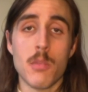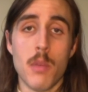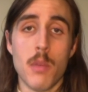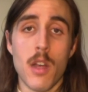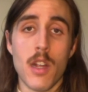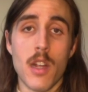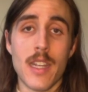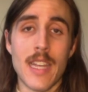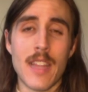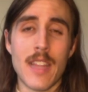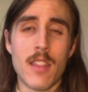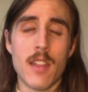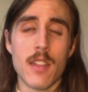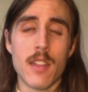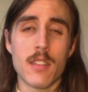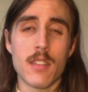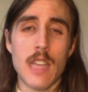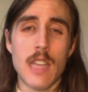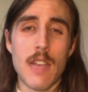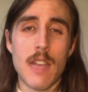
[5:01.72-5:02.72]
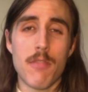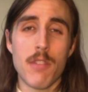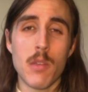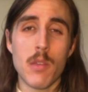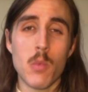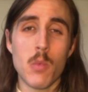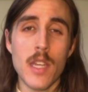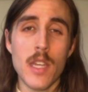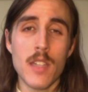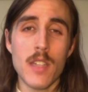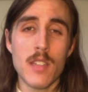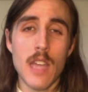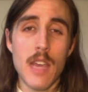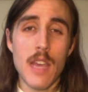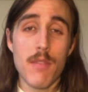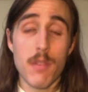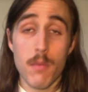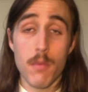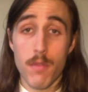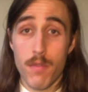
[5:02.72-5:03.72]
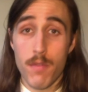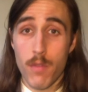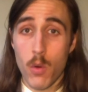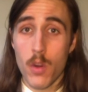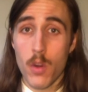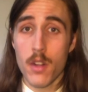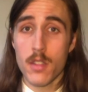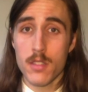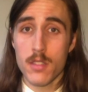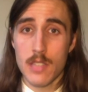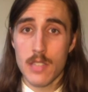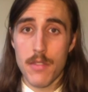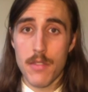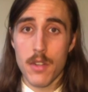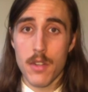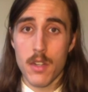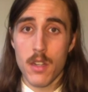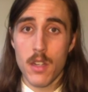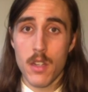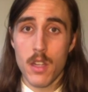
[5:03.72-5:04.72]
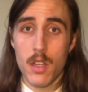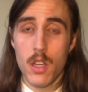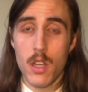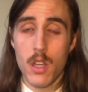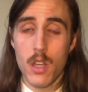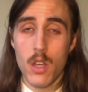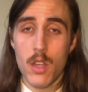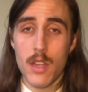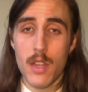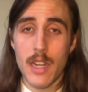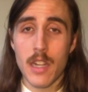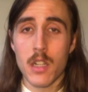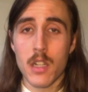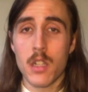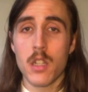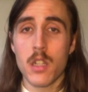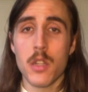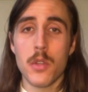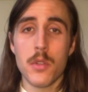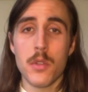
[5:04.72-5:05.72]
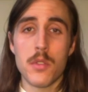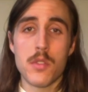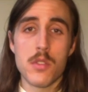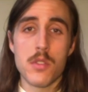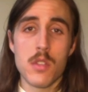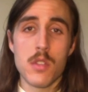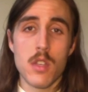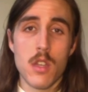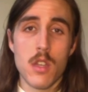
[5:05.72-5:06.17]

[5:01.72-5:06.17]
bar, get this, every weekday from 4 to 7 that includes